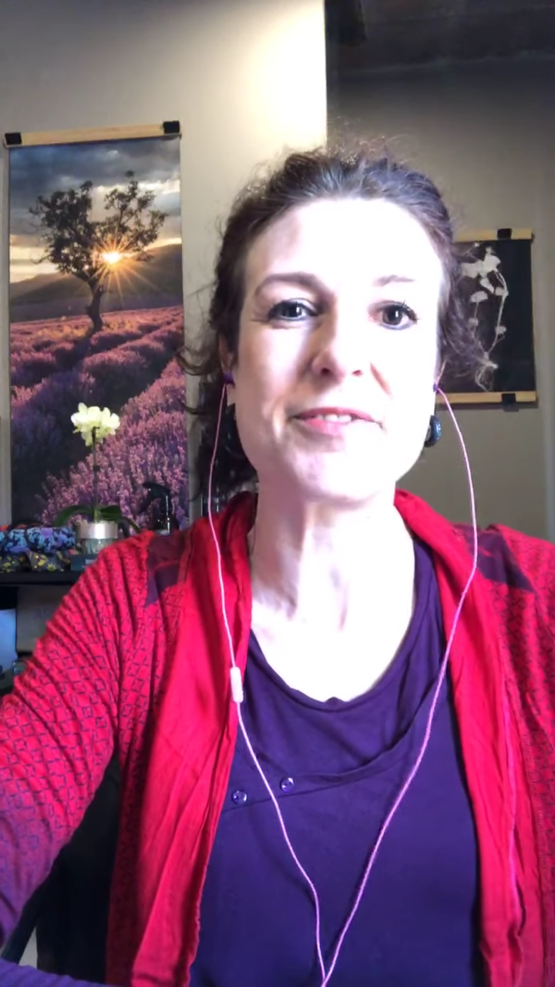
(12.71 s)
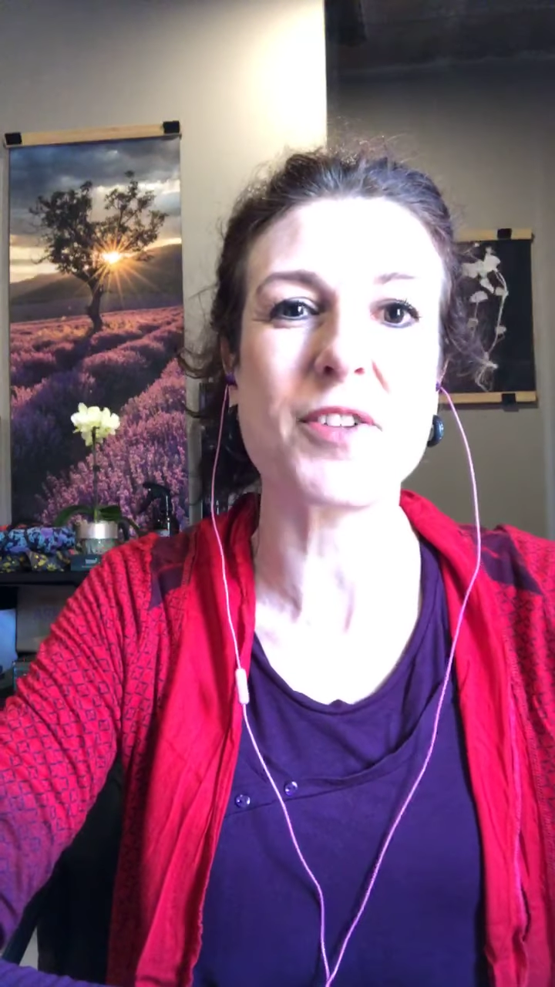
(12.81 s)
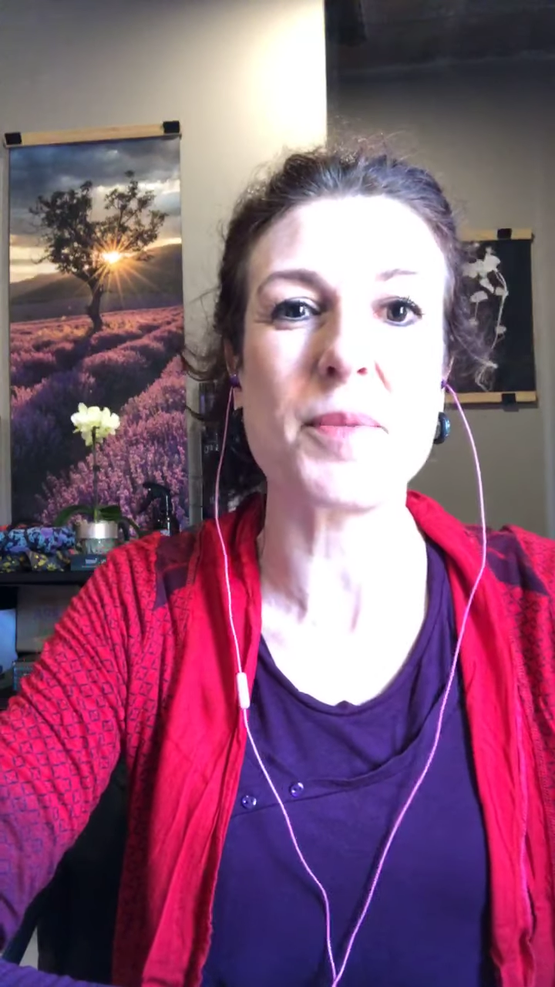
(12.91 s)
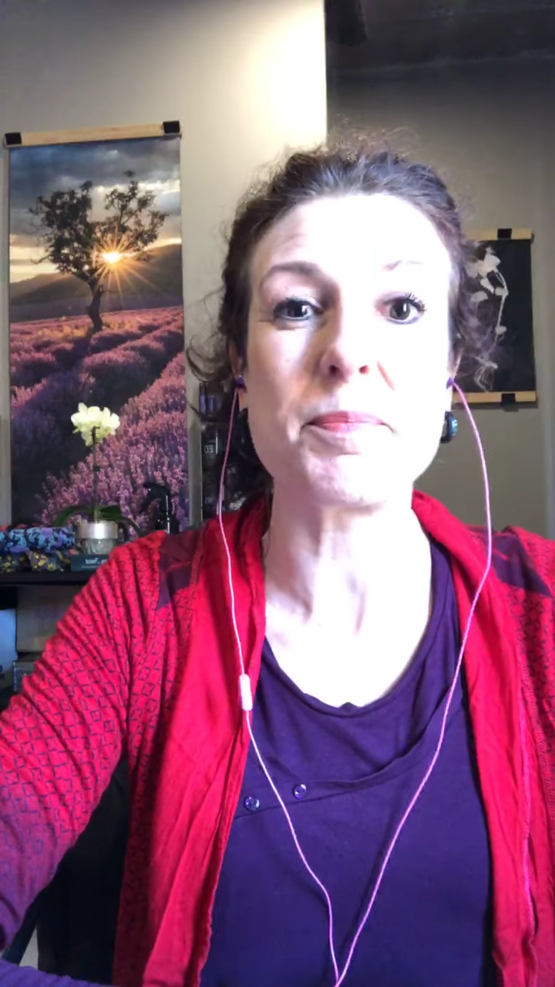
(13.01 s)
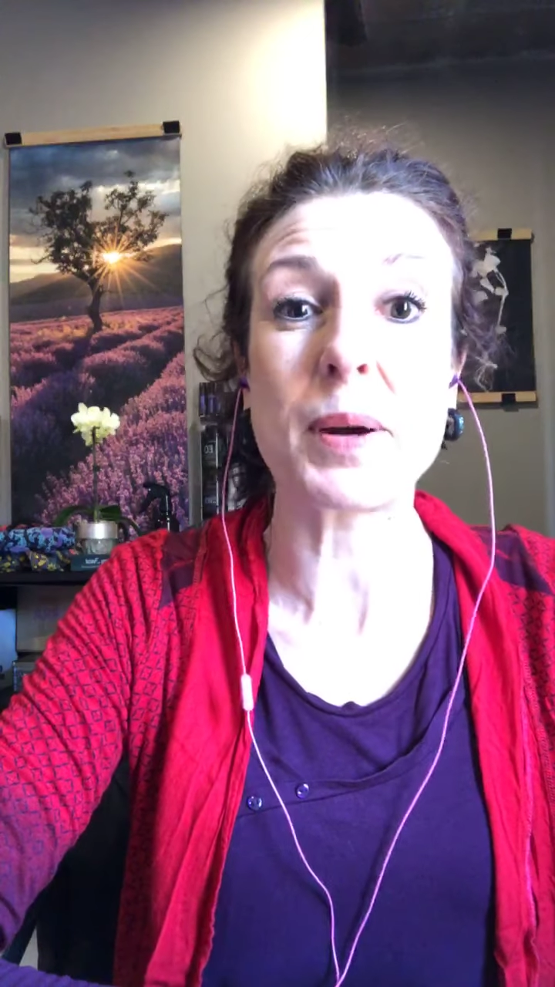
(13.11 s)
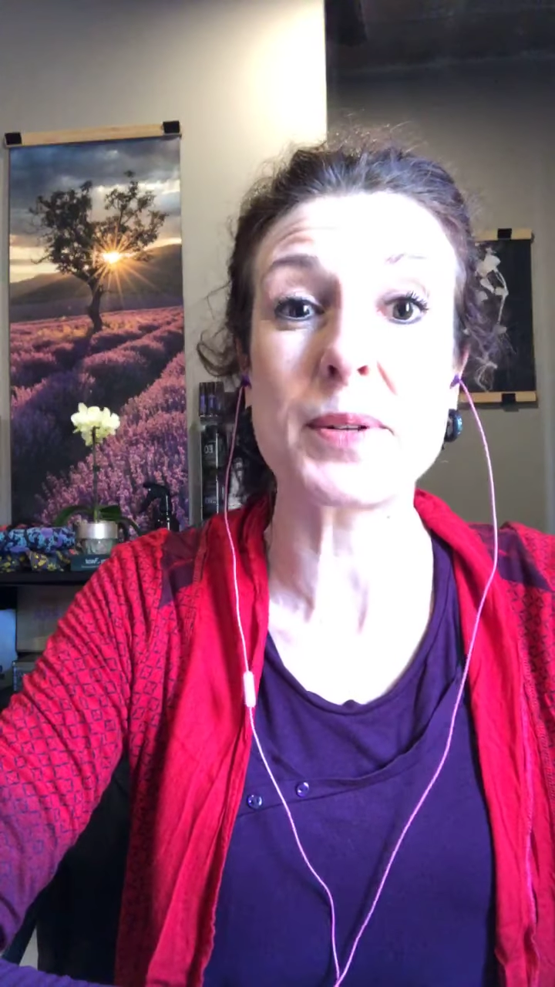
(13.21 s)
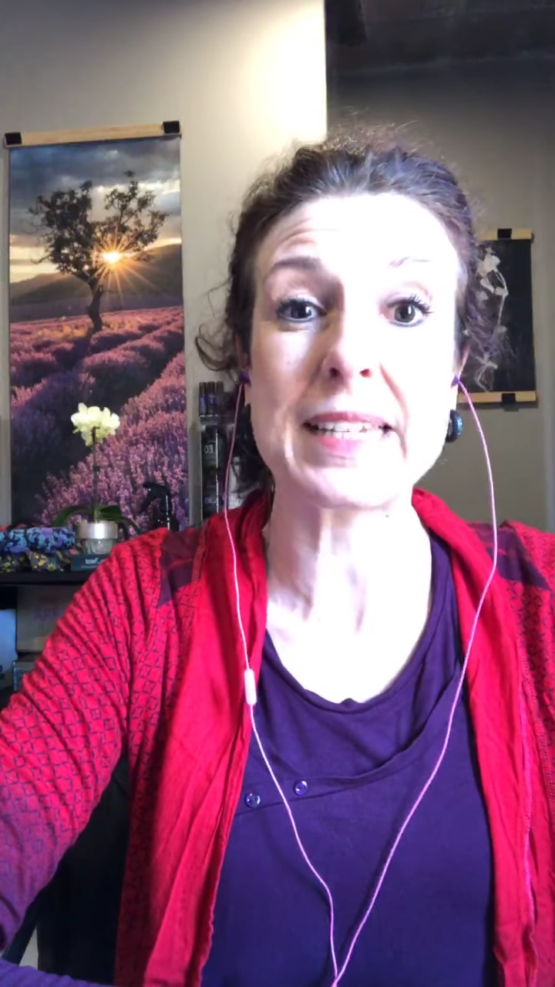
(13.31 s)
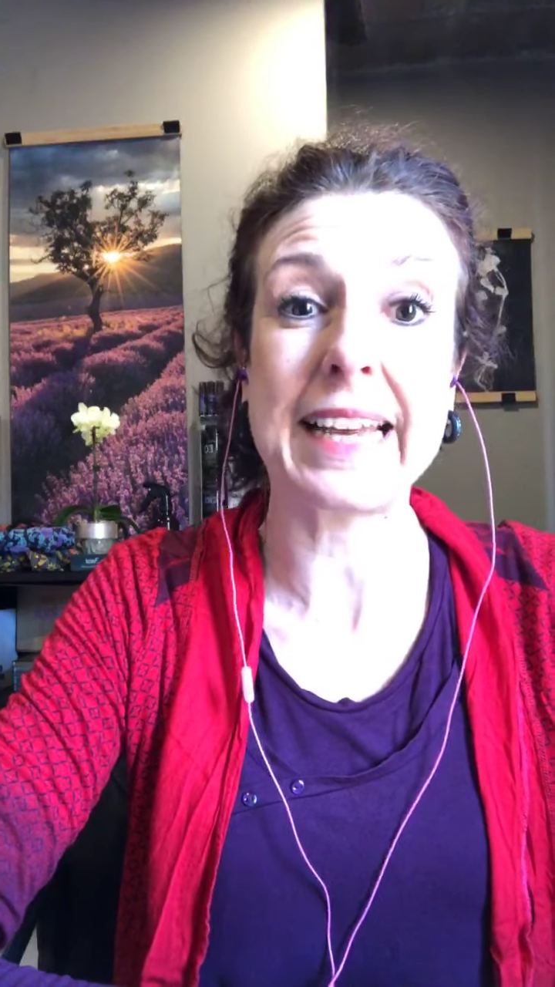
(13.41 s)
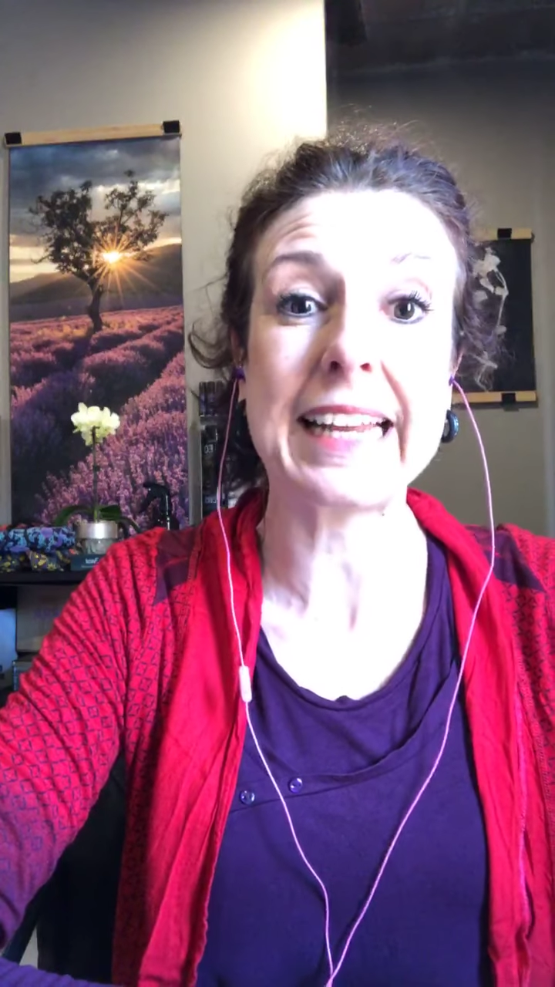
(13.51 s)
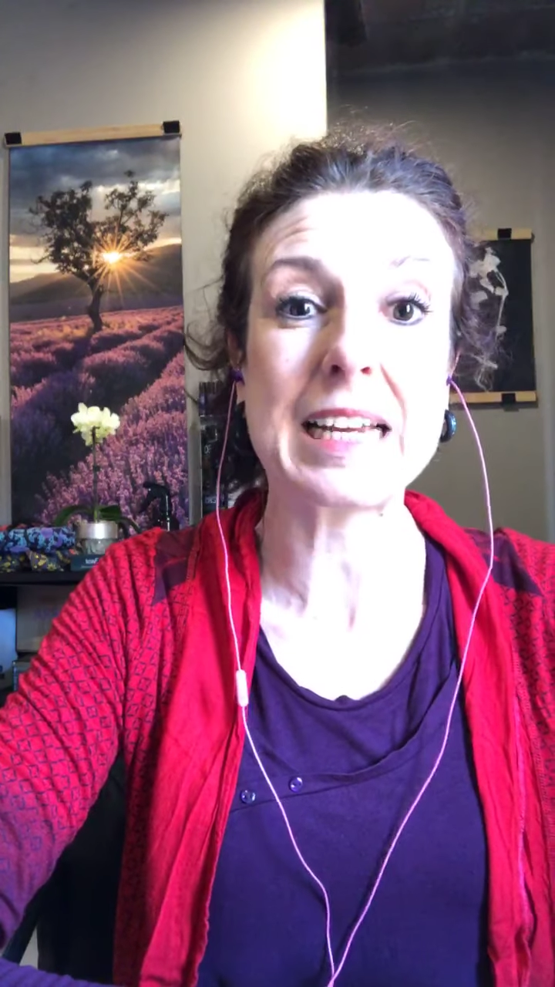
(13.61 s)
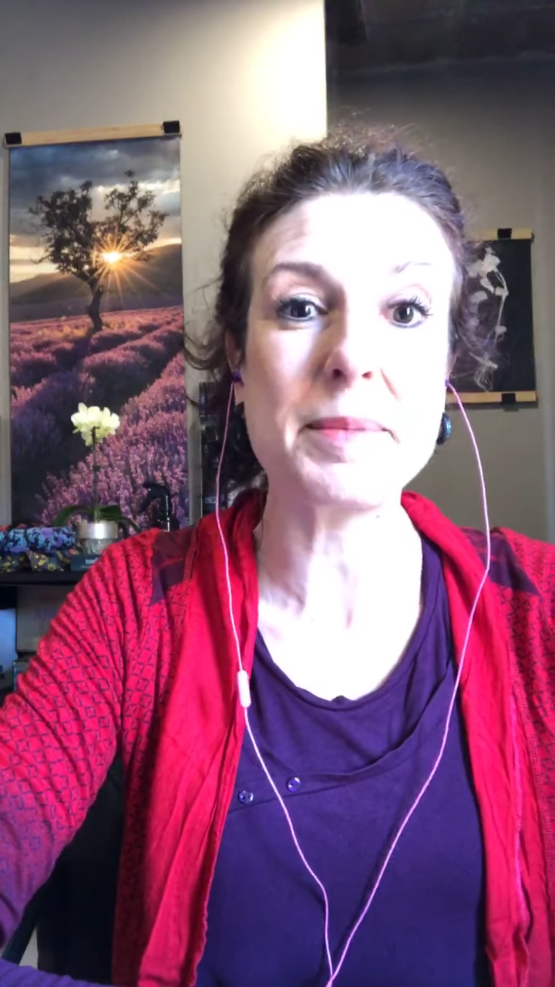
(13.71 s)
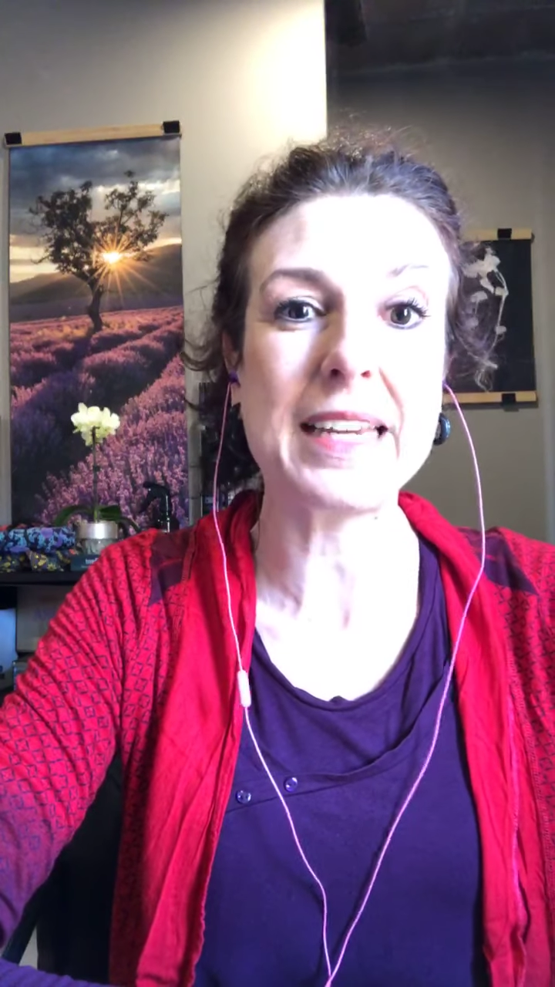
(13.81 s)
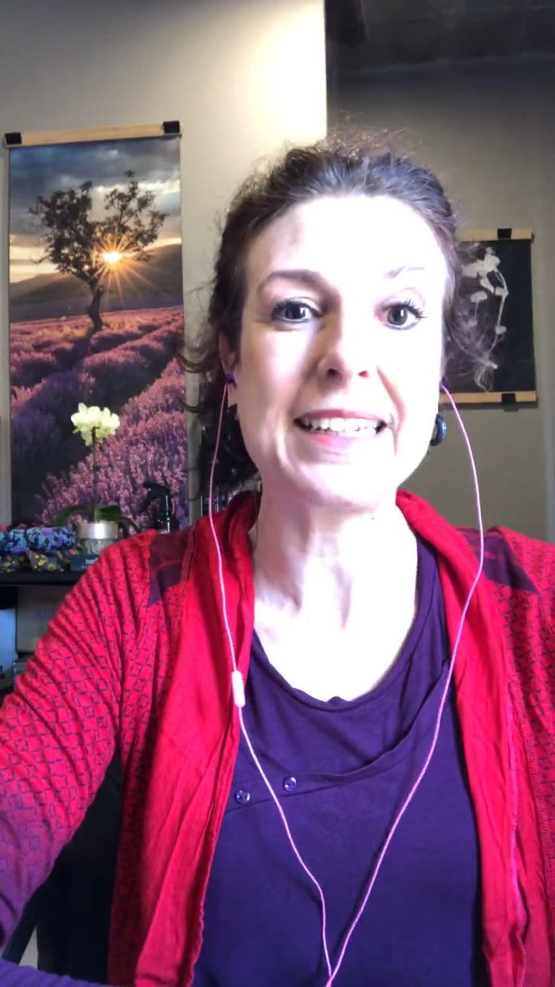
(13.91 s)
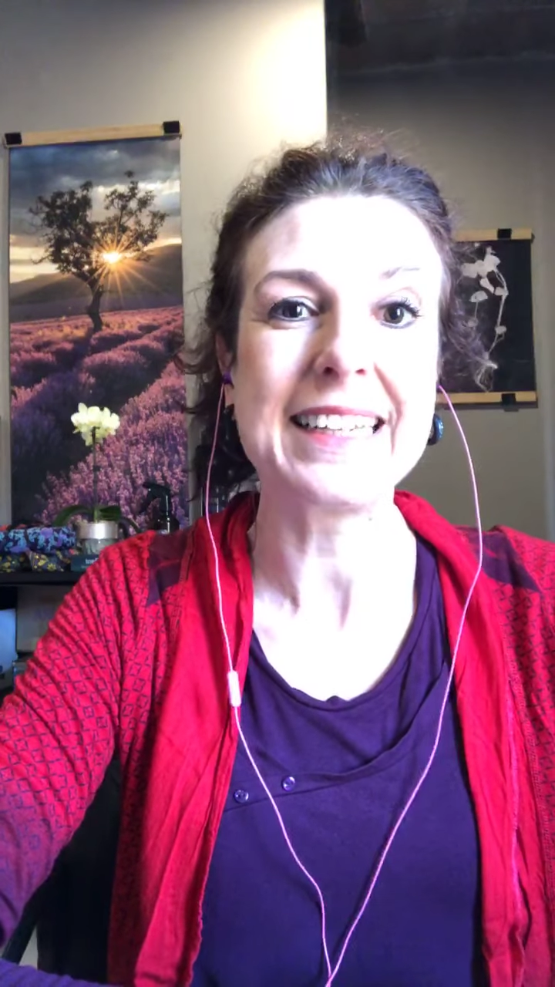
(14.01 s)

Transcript: from Botanicamy,